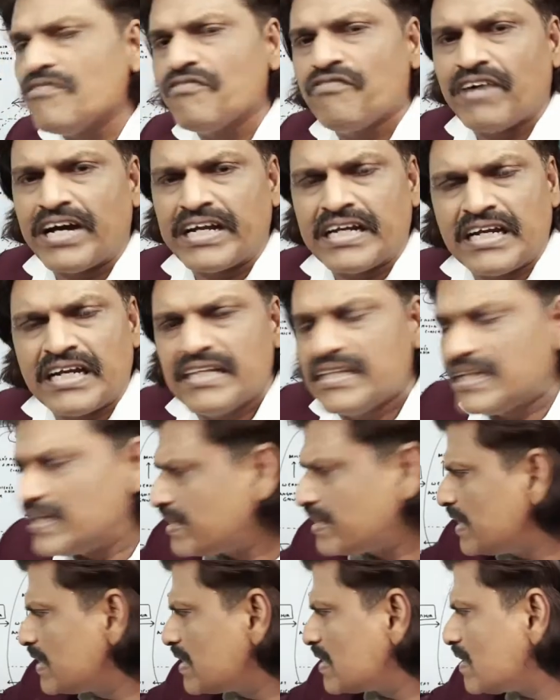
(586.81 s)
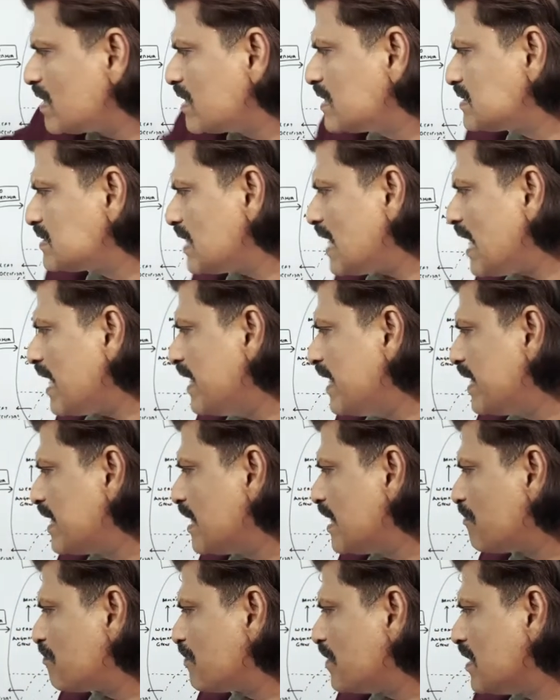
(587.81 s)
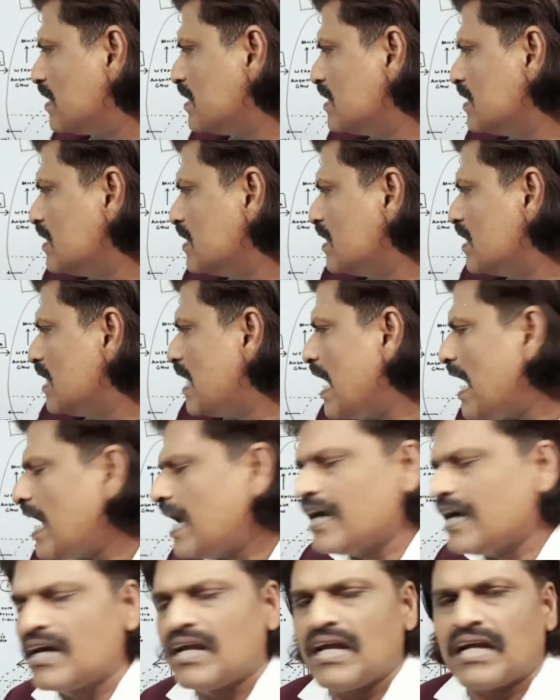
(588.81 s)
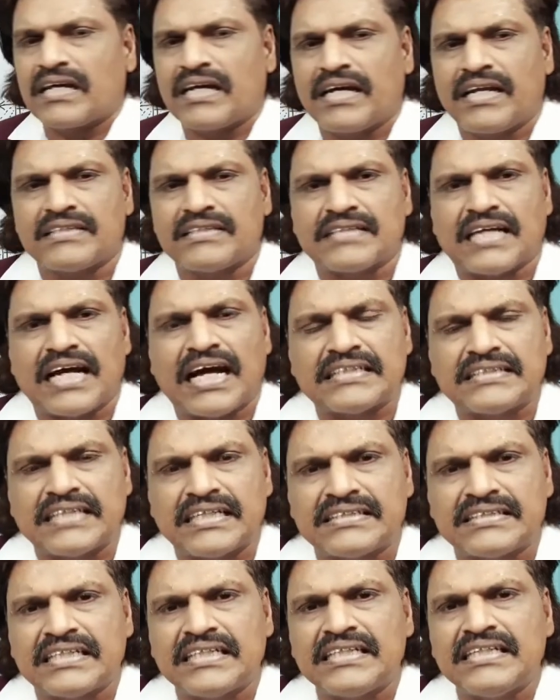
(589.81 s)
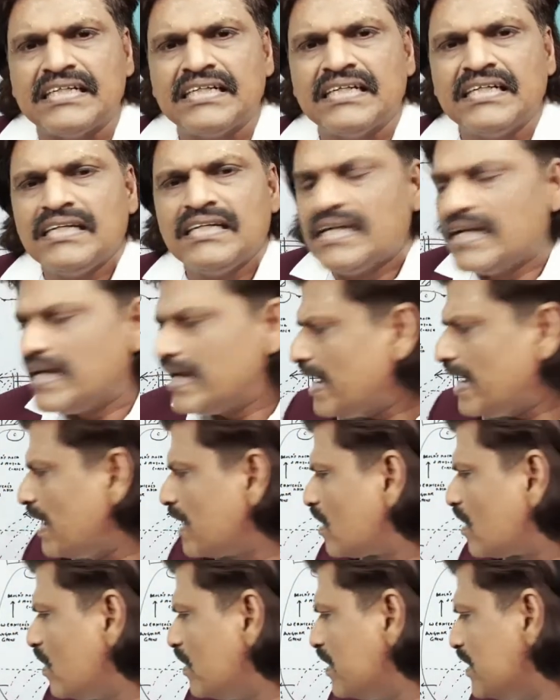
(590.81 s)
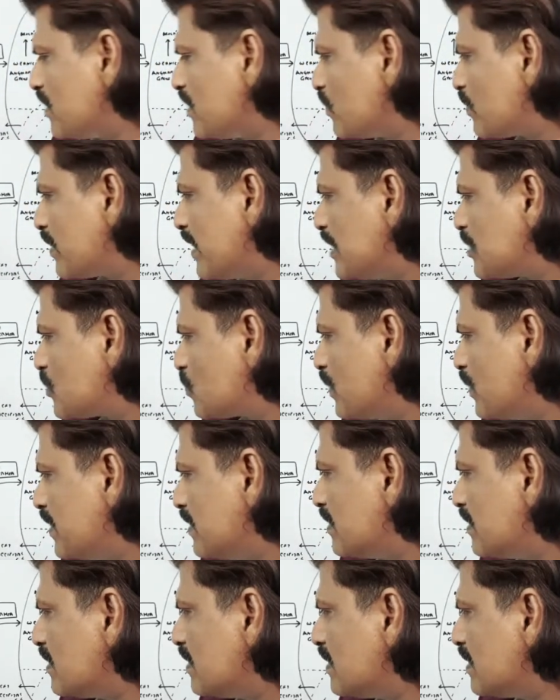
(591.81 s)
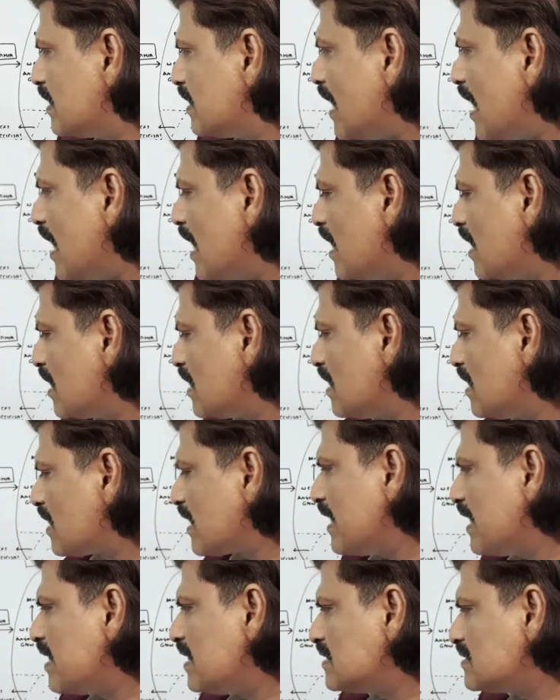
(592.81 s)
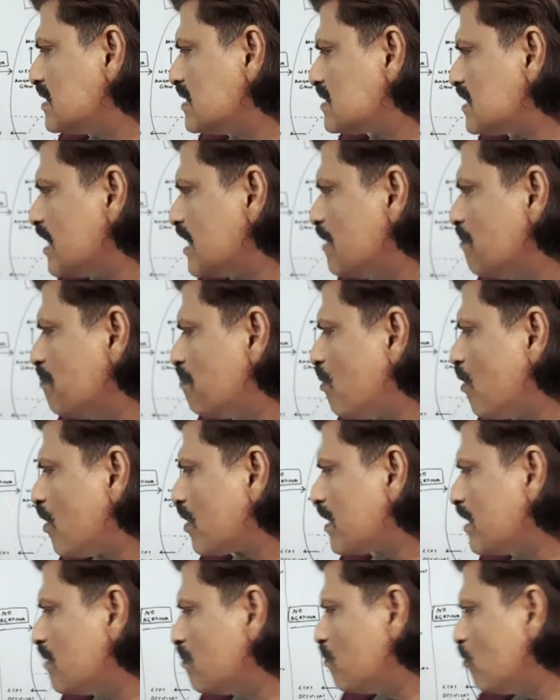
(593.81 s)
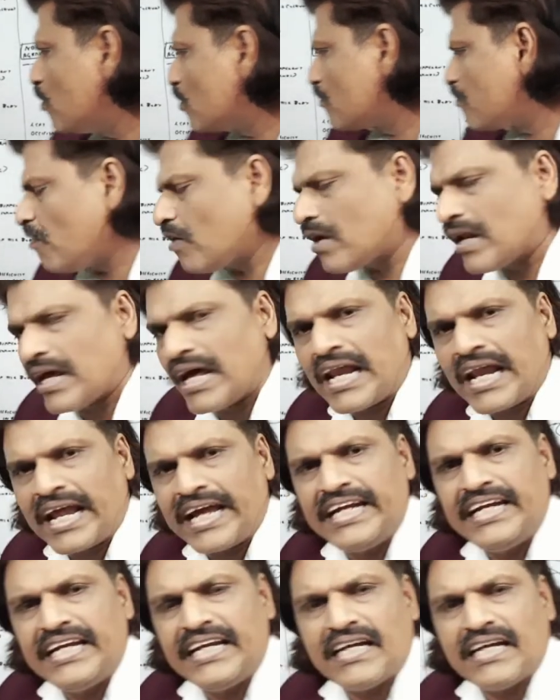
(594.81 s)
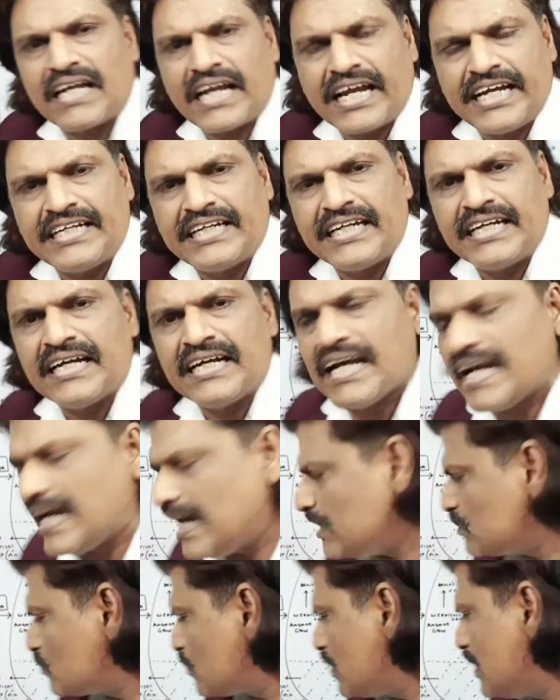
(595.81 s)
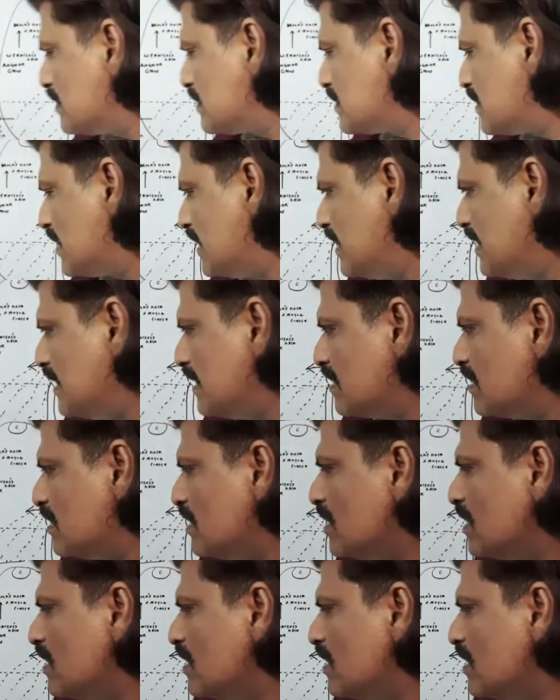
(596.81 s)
Finally, the tetrad is the agraphia, angular gyrus. As I said, according to Gerstmann, angular gyrus is important both for writing as well as reading.